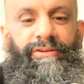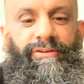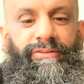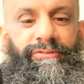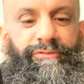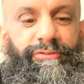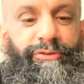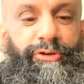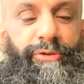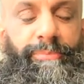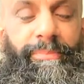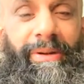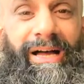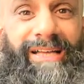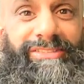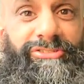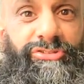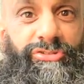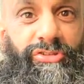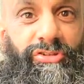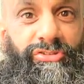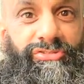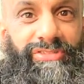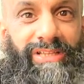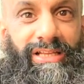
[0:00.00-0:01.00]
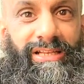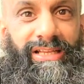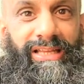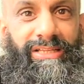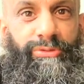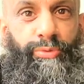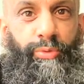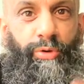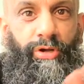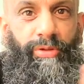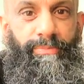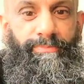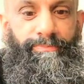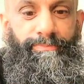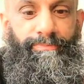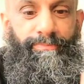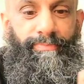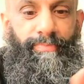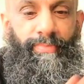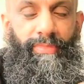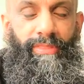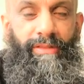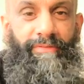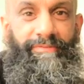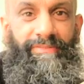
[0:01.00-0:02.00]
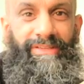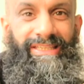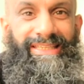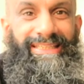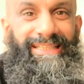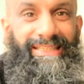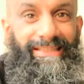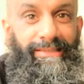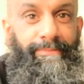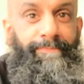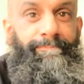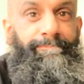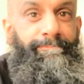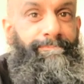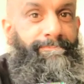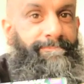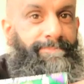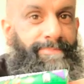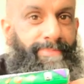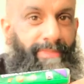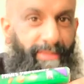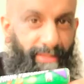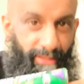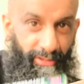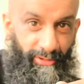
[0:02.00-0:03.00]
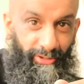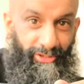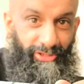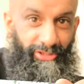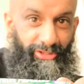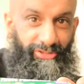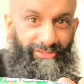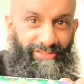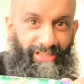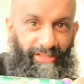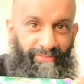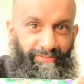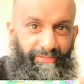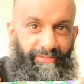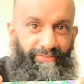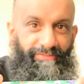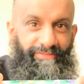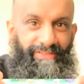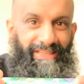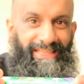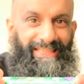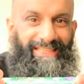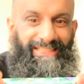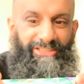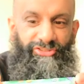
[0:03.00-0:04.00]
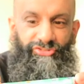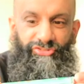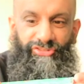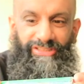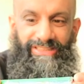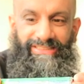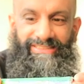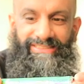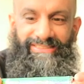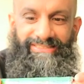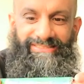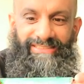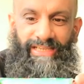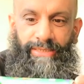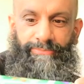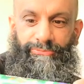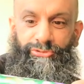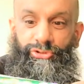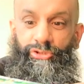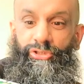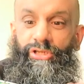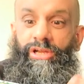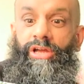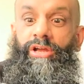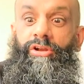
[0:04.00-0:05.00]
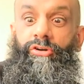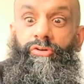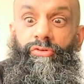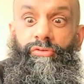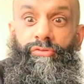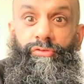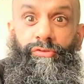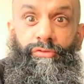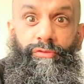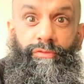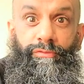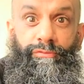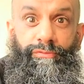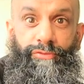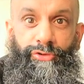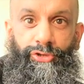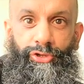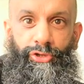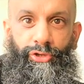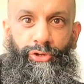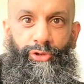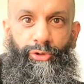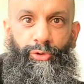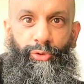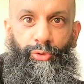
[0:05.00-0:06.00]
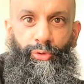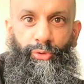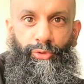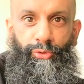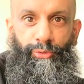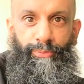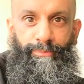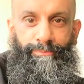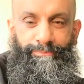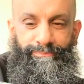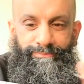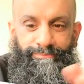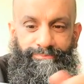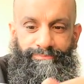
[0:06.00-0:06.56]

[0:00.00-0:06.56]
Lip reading: Fruit pastels, and guess what? They're vegan. Got yourself a vegan treat this time to review.